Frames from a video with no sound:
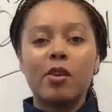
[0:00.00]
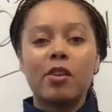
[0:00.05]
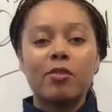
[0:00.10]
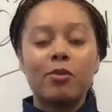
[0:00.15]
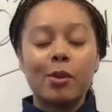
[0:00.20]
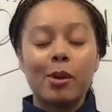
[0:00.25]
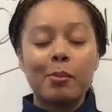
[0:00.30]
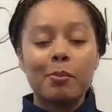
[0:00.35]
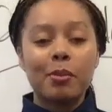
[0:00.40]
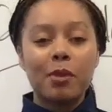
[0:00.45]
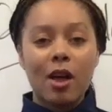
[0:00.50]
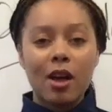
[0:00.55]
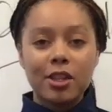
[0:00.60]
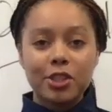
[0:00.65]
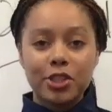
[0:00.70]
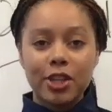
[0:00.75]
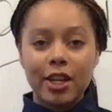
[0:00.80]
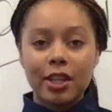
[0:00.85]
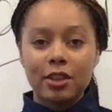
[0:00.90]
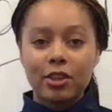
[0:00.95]
of what
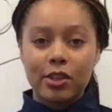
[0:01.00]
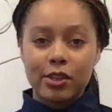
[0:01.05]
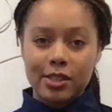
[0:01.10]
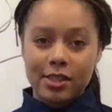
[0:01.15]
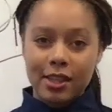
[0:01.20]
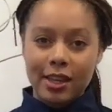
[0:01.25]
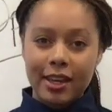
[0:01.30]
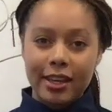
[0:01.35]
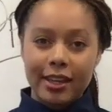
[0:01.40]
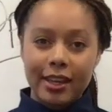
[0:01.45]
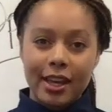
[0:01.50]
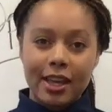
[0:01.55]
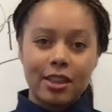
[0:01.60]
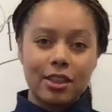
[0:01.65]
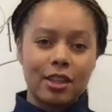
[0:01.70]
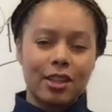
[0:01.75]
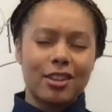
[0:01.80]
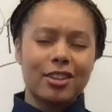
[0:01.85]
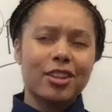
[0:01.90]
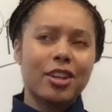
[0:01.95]
blockchain looks like in
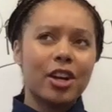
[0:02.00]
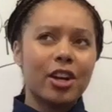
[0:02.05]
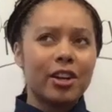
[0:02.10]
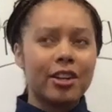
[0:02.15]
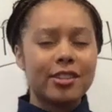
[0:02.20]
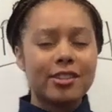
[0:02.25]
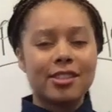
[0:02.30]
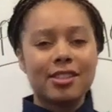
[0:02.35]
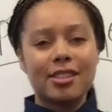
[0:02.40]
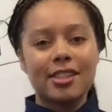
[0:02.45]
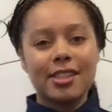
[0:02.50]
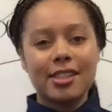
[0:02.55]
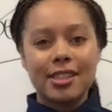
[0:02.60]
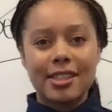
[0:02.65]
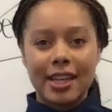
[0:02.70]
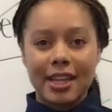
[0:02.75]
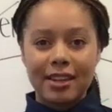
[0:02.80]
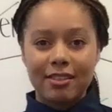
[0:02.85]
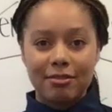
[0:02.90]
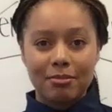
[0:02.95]
the currency
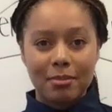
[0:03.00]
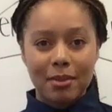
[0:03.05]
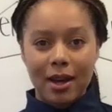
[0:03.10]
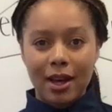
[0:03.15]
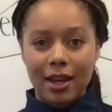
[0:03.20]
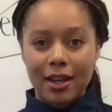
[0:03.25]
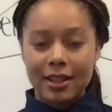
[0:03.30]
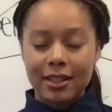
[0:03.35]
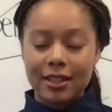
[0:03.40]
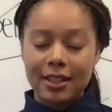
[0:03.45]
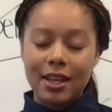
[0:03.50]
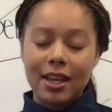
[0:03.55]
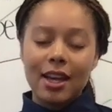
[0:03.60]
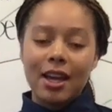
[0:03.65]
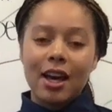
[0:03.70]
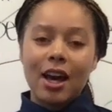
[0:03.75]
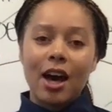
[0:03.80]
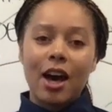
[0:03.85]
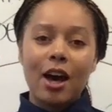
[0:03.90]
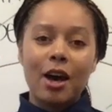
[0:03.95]
state of mind.
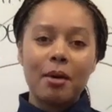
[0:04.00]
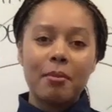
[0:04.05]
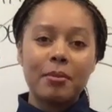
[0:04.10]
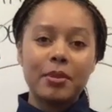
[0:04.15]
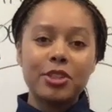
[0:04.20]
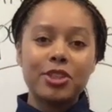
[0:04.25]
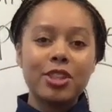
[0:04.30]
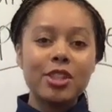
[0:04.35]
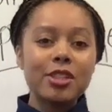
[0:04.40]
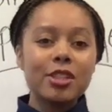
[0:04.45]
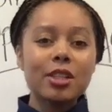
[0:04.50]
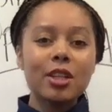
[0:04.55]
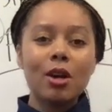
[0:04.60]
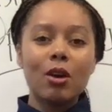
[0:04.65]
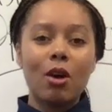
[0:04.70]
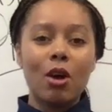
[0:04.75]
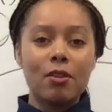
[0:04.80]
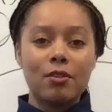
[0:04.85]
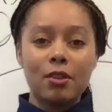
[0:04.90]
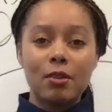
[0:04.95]
Just to
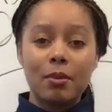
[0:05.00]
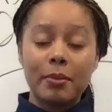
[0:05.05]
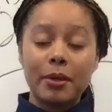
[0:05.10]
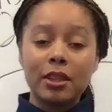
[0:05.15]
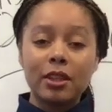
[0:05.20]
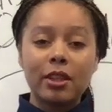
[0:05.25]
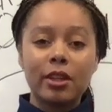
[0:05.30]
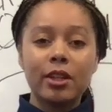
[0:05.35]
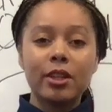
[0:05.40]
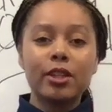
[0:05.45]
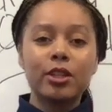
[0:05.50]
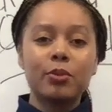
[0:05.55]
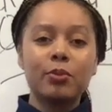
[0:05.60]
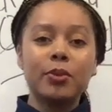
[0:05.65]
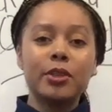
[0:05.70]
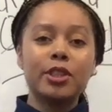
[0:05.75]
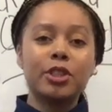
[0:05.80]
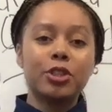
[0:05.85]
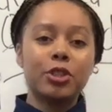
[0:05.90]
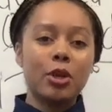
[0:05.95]
go over what we learned,
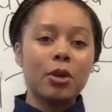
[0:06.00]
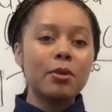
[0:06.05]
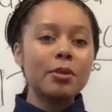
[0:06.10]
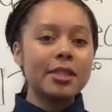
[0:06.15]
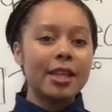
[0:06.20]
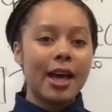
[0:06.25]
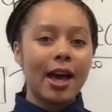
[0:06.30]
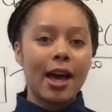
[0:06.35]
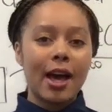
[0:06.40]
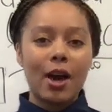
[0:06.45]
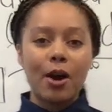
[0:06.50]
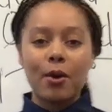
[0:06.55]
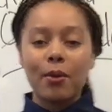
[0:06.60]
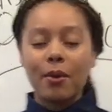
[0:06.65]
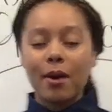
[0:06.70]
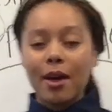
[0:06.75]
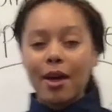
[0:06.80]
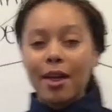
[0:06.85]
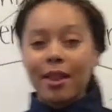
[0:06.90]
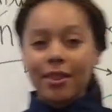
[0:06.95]
we showed how
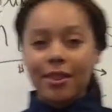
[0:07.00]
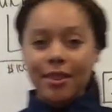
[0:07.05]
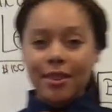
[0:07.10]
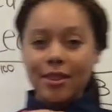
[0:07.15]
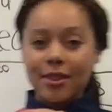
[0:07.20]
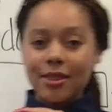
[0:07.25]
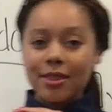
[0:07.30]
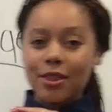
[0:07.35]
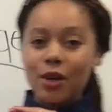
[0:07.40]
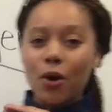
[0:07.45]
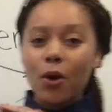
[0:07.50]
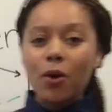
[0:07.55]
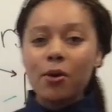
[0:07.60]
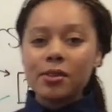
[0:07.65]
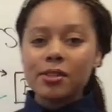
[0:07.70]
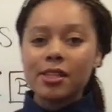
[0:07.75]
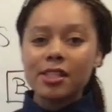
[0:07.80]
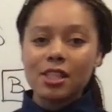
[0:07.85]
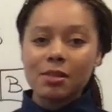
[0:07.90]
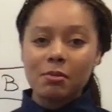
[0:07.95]
the whole
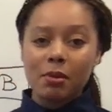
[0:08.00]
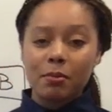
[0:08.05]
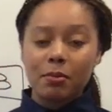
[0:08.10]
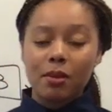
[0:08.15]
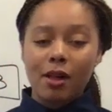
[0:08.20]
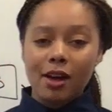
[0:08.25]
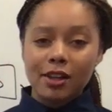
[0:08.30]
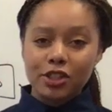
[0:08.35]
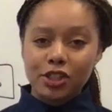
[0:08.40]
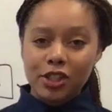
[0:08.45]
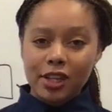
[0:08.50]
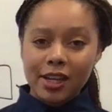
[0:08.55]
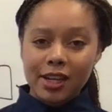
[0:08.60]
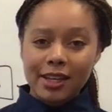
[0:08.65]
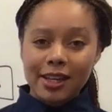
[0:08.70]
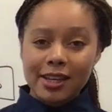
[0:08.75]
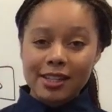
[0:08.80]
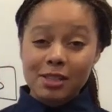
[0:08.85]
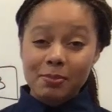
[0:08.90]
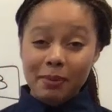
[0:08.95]
system of
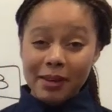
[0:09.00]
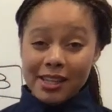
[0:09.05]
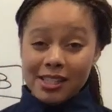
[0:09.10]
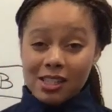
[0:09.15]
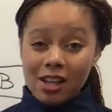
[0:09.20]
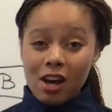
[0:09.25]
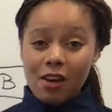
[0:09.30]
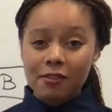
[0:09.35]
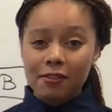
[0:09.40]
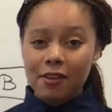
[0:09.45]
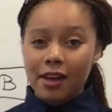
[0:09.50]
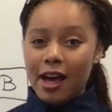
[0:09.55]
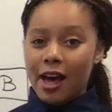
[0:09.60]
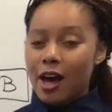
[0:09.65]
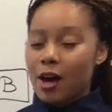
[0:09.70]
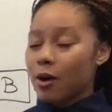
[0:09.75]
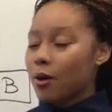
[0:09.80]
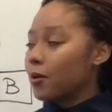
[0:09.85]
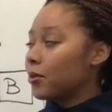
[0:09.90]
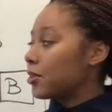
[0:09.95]
blockchain is based off
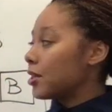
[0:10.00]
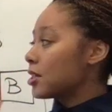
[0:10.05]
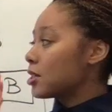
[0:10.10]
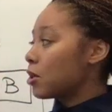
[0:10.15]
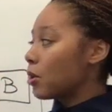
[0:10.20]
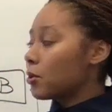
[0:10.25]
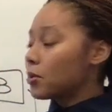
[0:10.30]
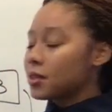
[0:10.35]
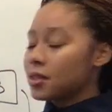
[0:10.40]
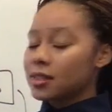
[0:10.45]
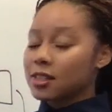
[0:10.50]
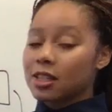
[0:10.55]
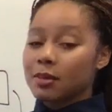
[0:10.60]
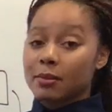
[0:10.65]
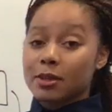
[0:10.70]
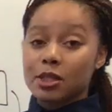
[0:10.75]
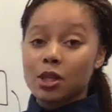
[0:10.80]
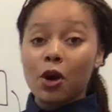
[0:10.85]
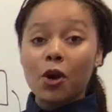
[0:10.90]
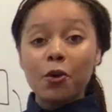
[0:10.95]
how this whole system
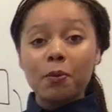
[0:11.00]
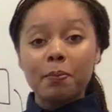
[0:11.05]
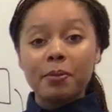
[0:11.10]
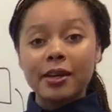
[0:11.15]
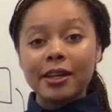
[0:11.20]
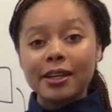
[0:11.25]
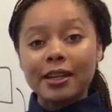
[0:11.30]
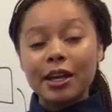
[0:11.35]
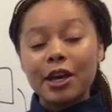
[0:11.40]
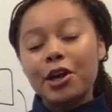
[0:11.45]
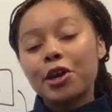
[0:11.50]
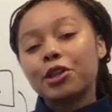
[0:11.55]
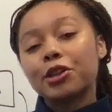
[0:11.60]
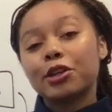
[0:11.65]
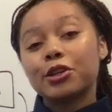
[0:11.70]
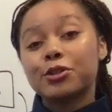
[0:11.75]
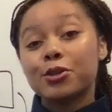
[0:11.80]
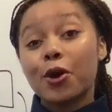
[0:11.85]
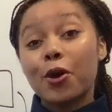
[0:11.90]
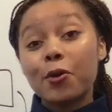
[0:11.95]
is open.
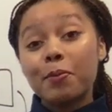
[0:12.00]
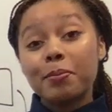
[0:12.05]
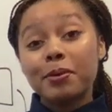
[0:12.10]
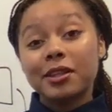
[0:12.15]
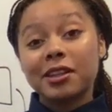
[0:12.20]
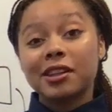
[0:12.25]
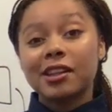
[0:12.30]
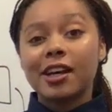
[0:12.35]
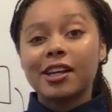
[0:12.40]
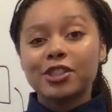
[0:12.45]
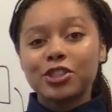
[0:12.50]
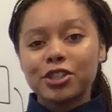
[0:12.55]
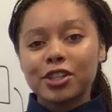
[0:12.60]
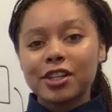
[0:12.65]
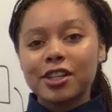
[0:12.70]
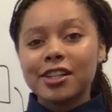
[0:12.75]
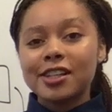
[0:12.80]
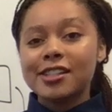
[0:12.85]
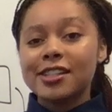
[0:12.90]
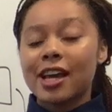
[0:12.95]
There's open
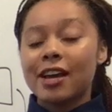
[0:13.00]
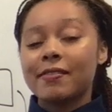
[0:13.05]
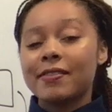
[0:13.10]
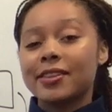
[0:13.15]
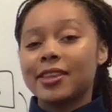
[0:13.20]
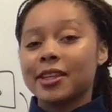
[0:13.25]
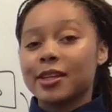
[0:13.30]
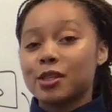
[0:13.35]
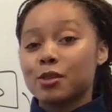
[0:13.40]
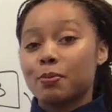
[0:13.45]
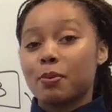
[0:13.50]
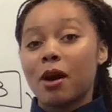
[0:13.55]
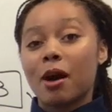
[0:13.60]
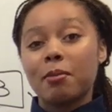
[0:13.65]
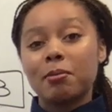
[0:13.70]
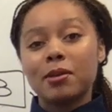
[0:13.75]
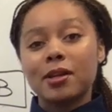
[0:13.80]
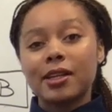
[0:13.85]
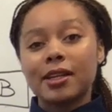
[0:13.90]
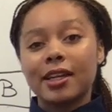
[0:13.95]
ledgers, everything is
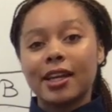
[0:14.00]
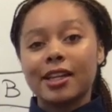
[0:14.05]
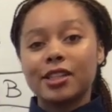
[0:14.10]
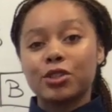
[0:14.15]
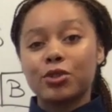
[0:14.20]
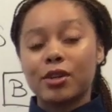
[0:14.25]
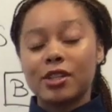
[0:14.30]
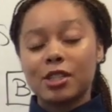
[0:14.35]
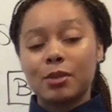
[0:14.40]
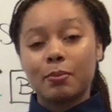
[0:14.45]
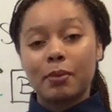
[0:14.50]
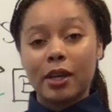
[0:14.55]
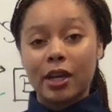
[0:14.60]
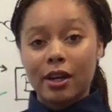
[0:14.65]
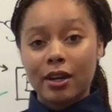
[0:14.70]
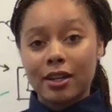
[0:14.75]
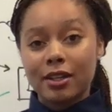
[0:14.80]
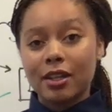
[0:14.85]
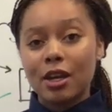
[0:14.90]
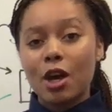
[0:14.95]
public and
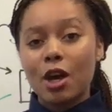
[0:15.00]
transparent.